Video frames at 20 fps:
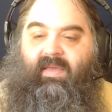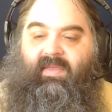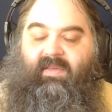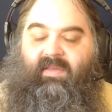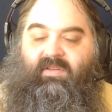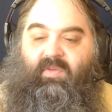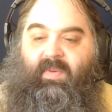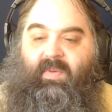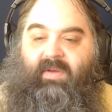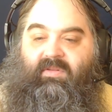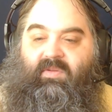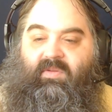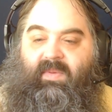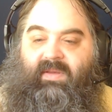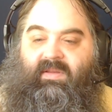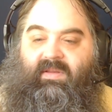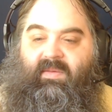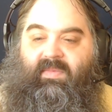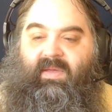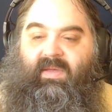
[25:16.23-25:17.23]
This appears to
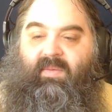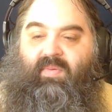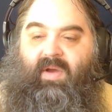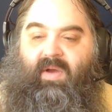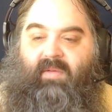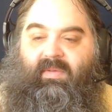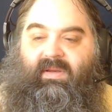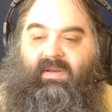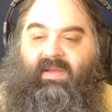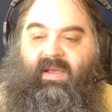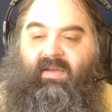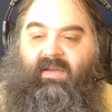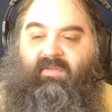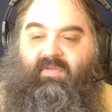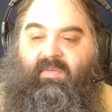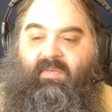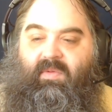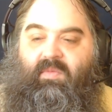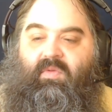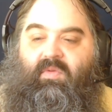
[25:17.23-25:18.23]
be something probably taken
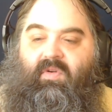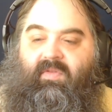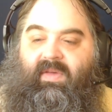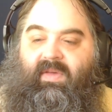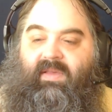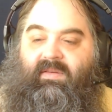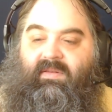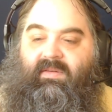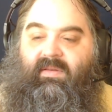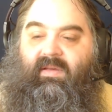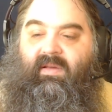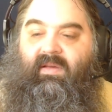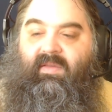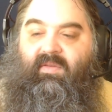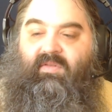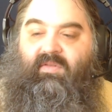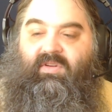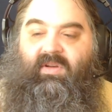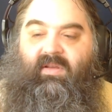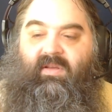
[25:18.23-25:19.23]
from the movies,
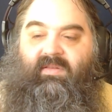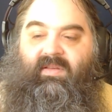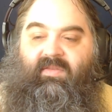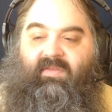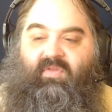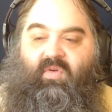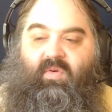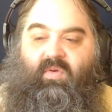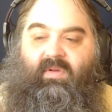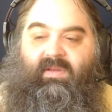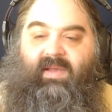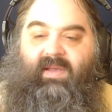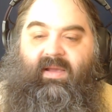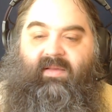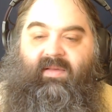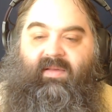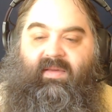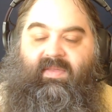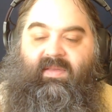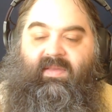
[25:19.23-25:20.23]
but she does have cool
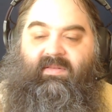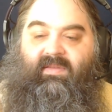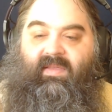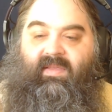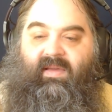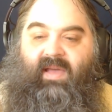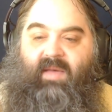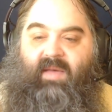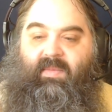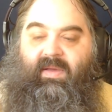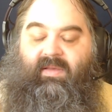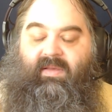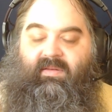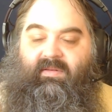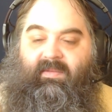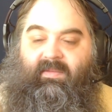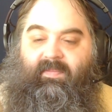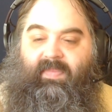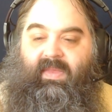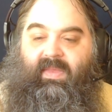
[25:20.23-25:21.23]
tech like this in the
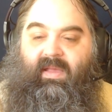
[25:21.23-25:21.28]
comics.